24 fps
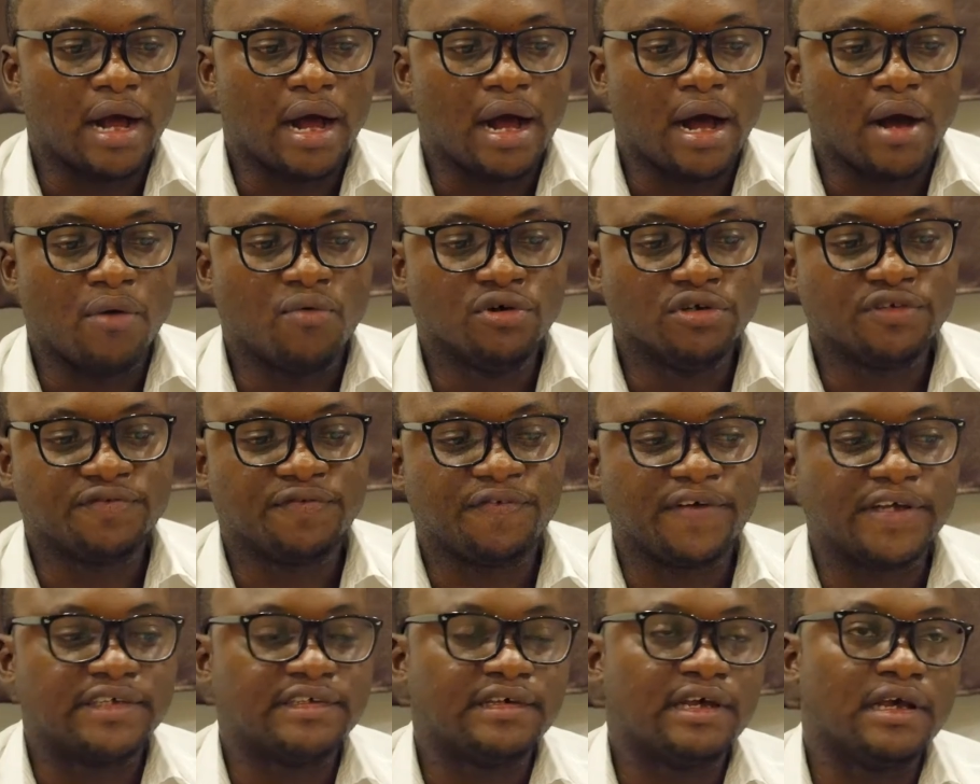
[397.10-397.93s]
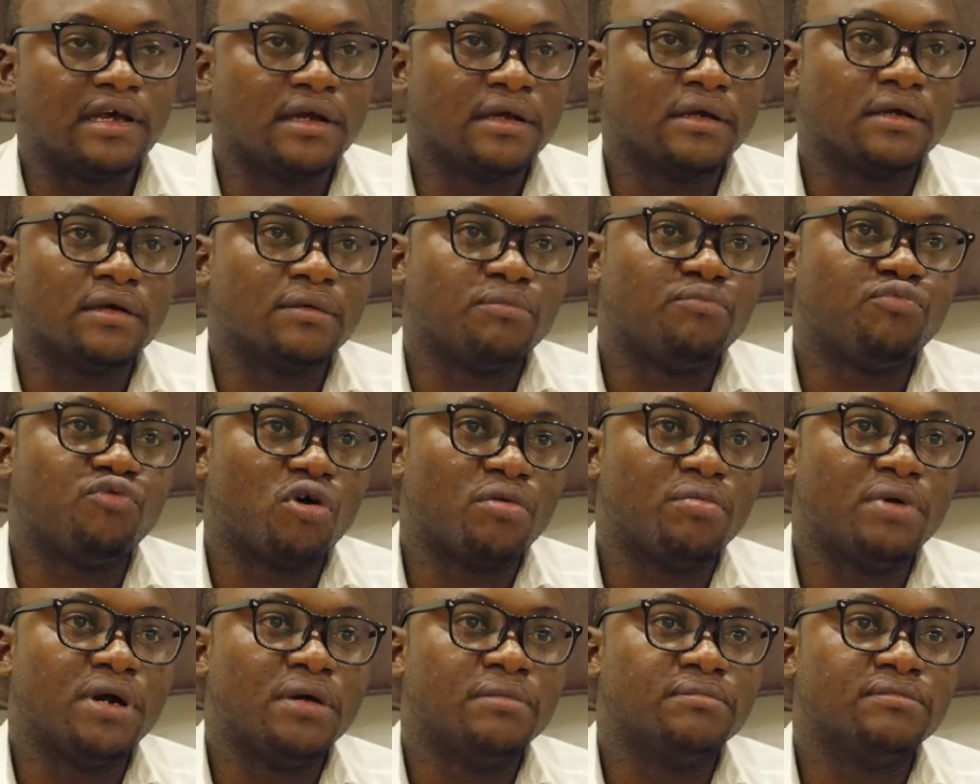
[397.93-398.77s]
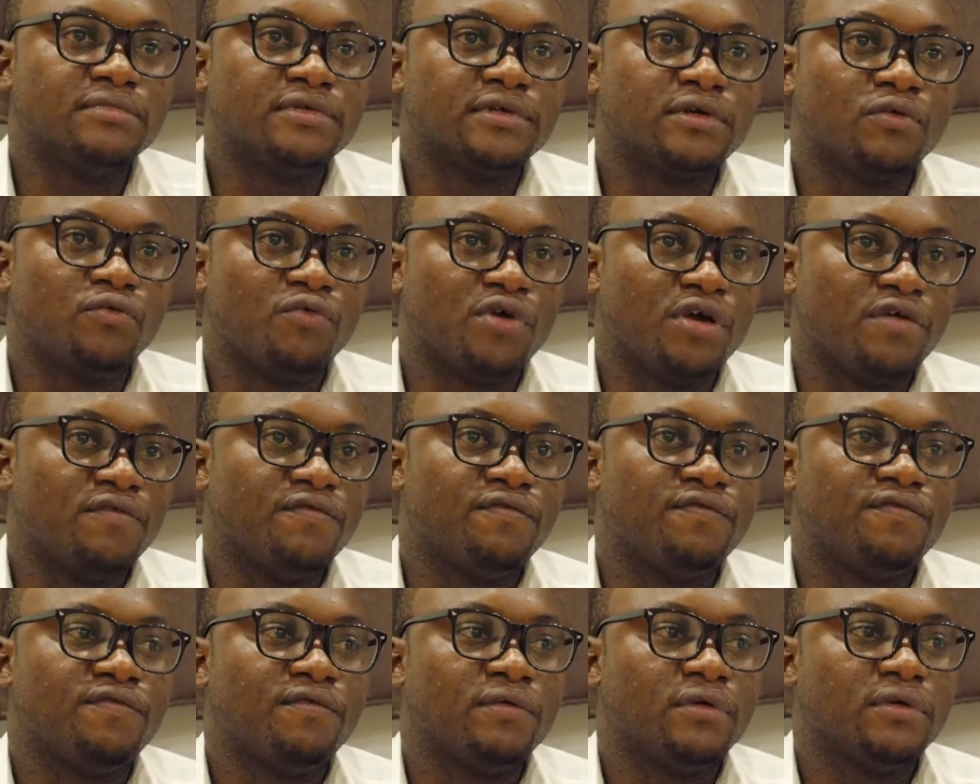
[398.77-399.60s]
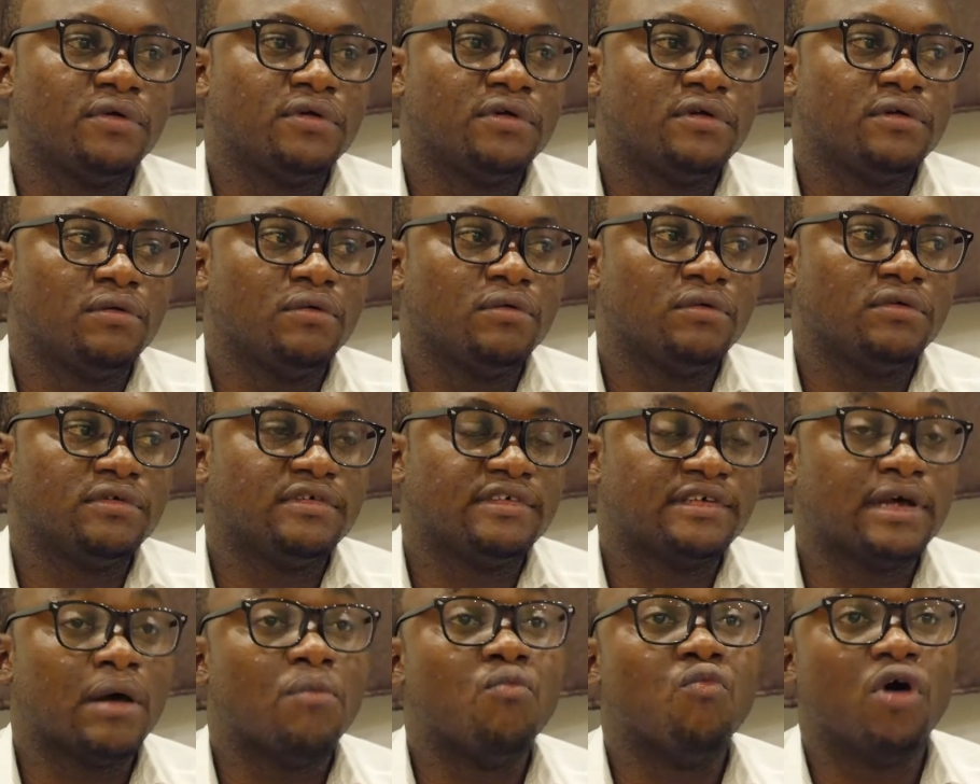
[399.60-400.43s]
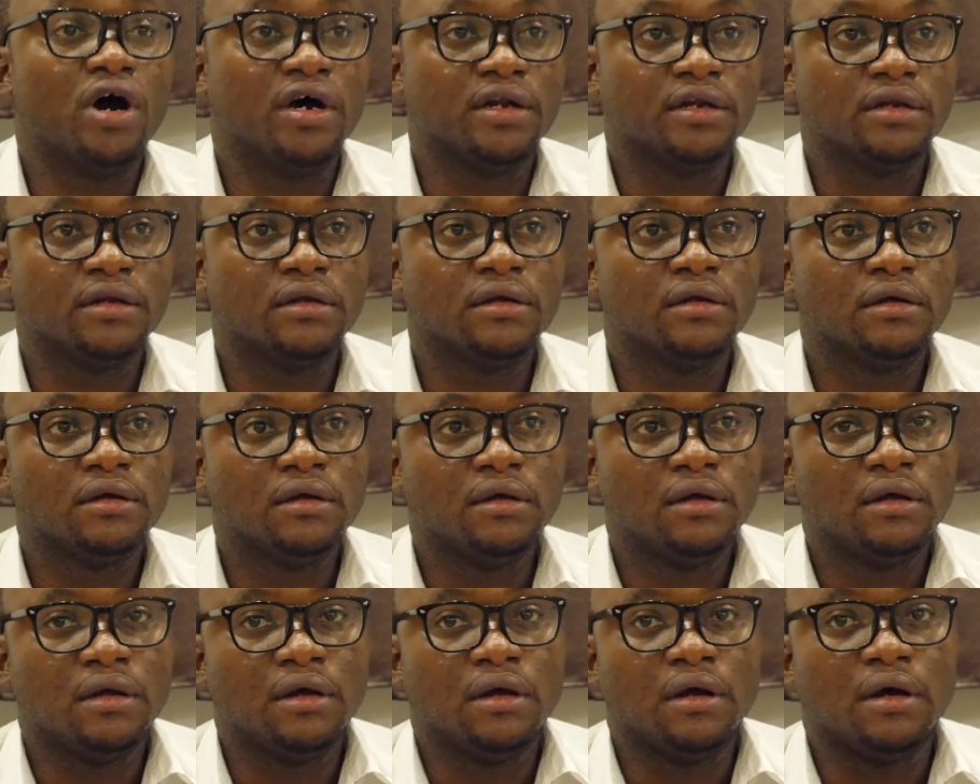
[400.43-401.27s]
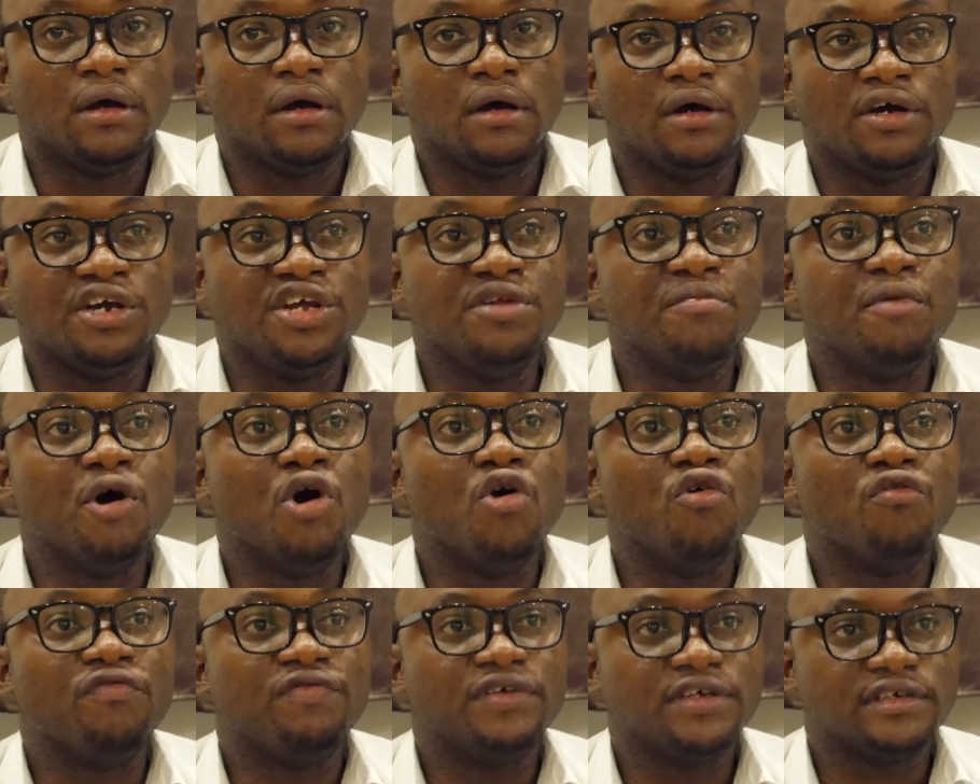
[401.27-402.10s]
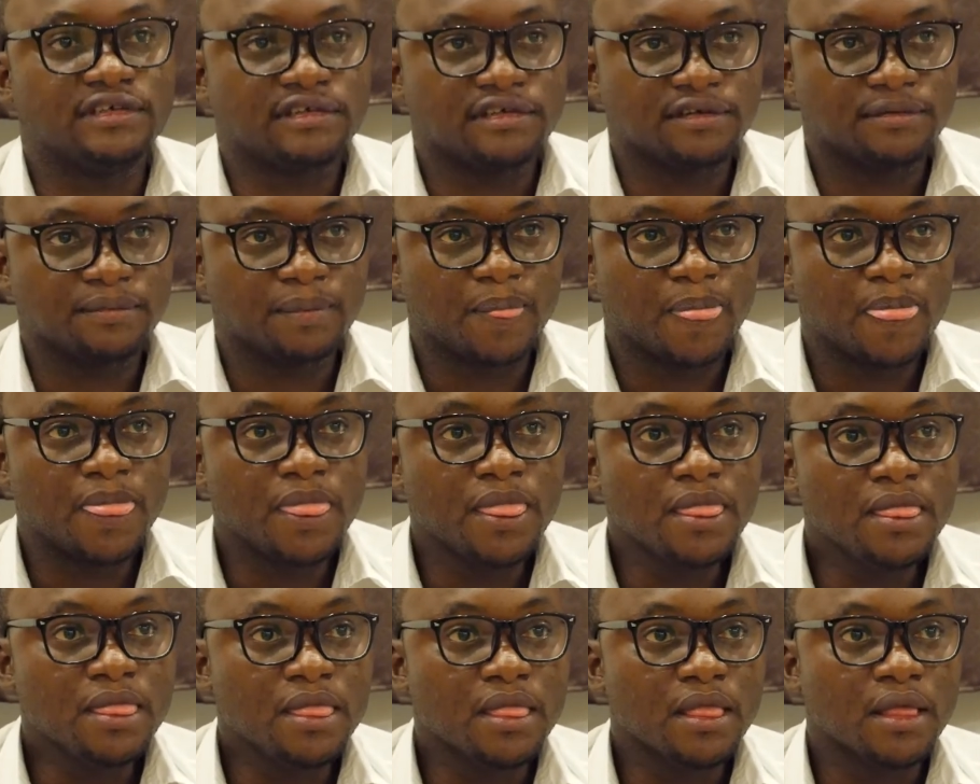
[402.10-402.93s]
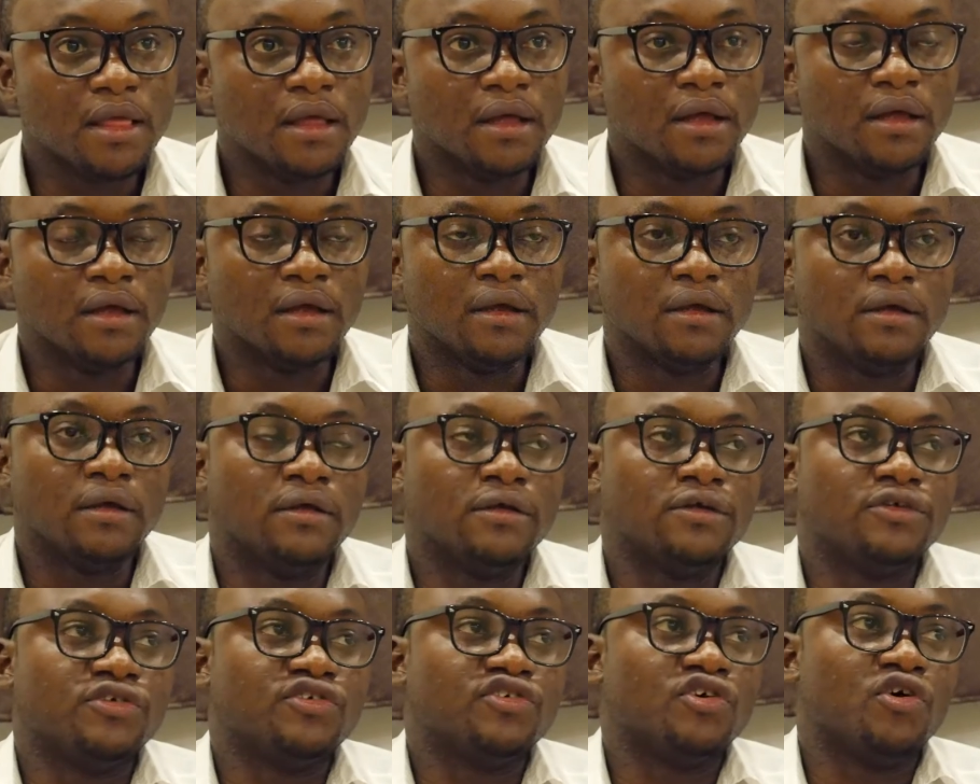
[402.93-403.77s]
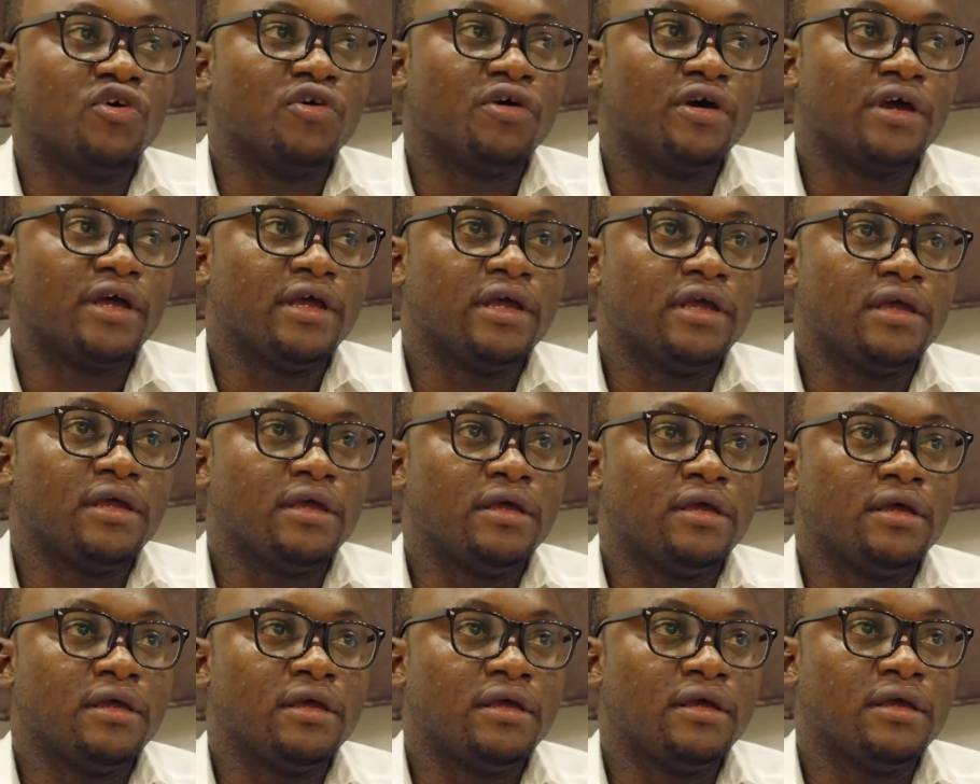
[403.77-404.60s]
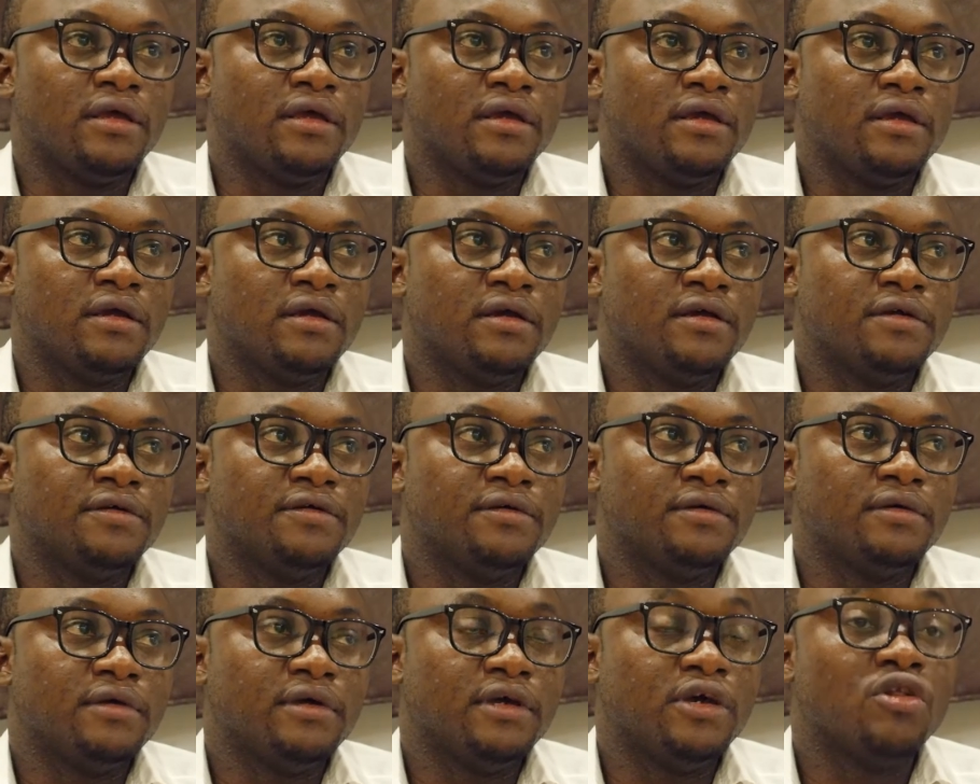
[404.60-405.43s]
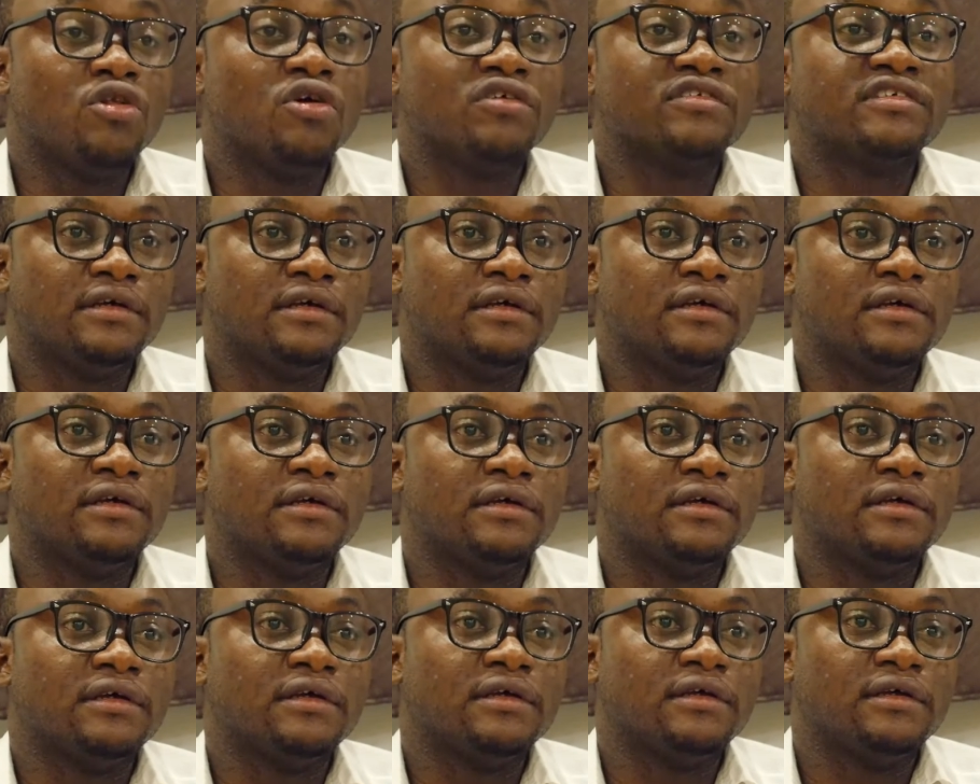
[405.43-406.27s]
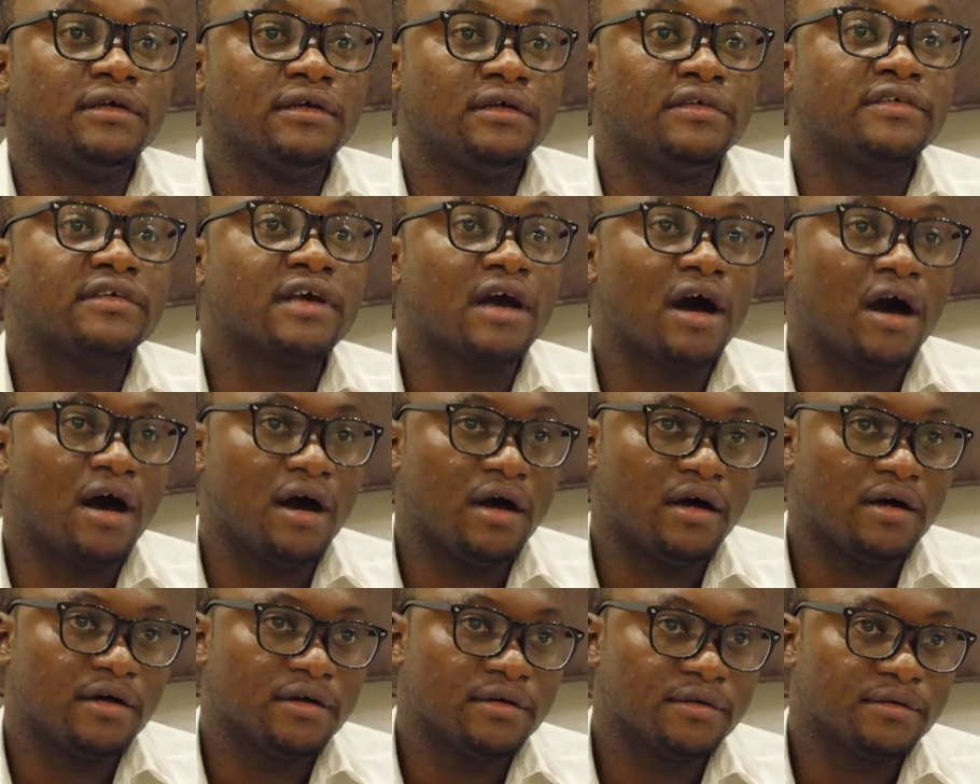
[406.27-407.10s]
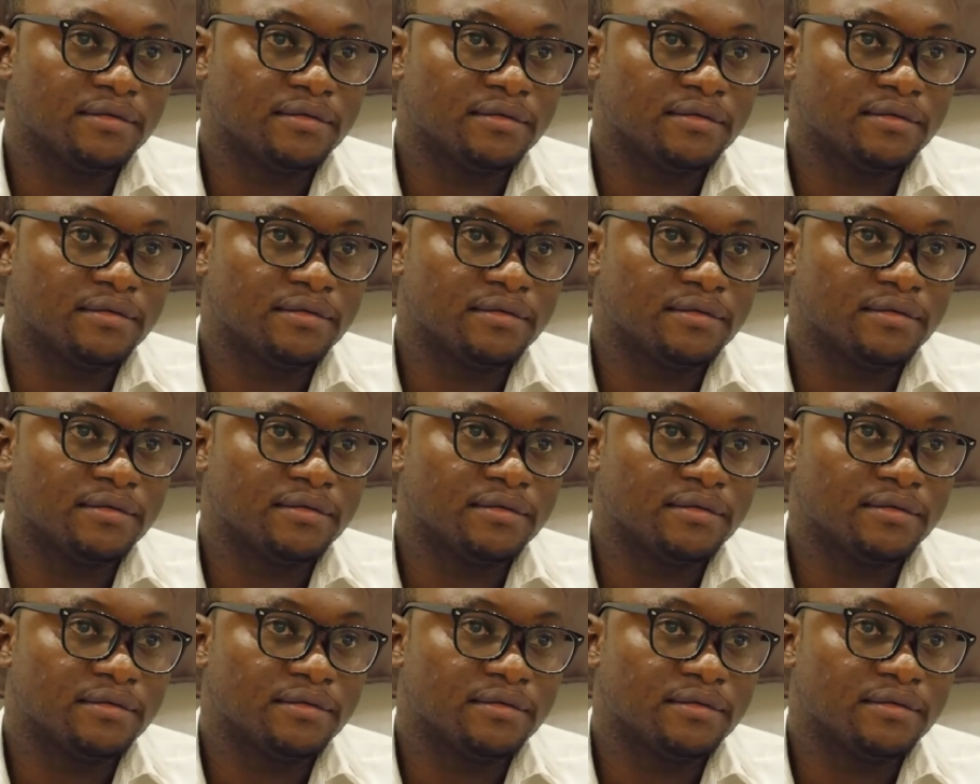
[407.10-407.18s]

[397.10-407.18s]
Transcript: I was facing problems with someone in my office. So he lost his car